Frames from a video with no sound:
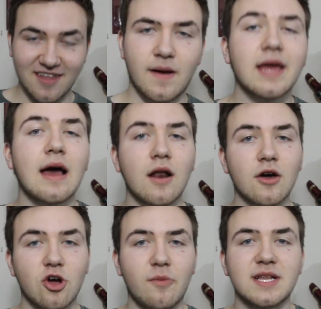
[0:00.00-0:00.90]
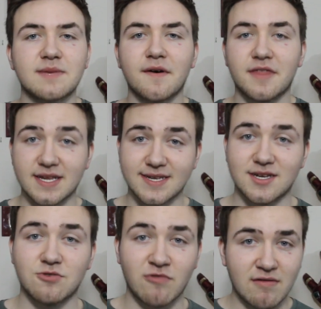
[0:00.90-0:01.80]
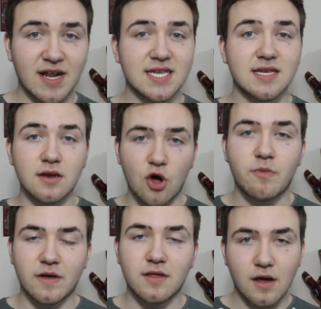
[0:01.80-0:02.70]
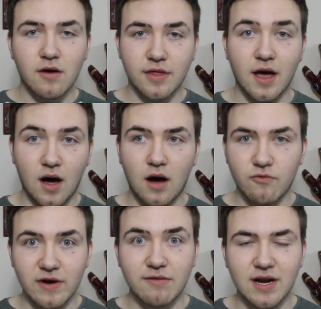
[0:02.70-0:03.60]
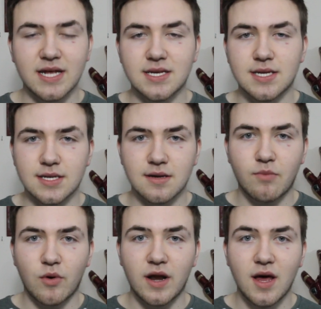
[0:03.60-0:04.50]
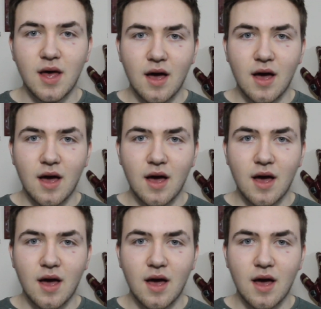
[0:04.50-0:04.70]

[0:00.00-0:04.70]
I get a lot of comments about things such as re-releases and hoping that there are re-releases at some point,